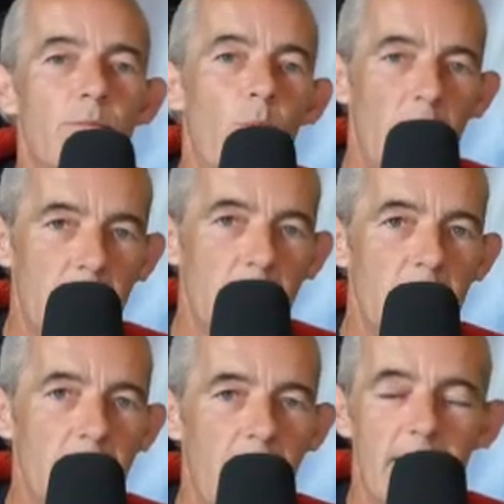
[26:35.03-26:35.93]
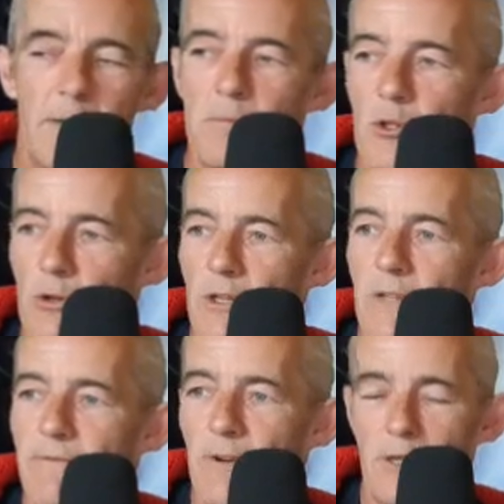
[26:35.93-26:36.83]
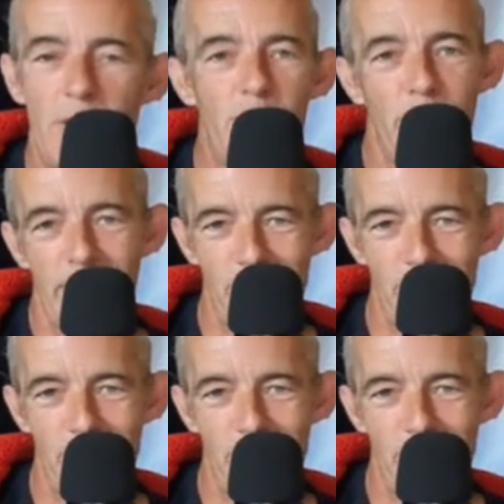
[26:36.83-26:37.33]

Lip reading: Well done. And I'm sure you fucking enjoyed